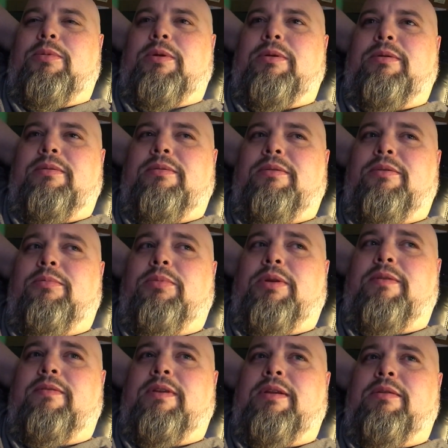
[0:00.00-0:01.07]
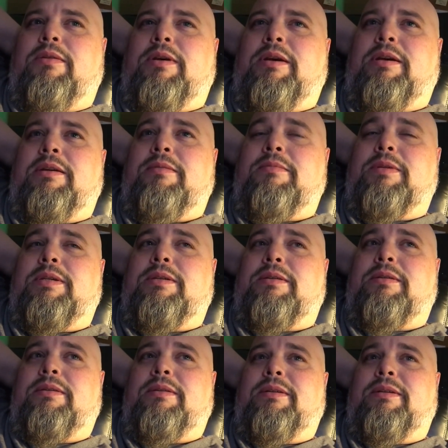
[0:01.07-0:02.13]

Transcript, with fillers: or go play video games.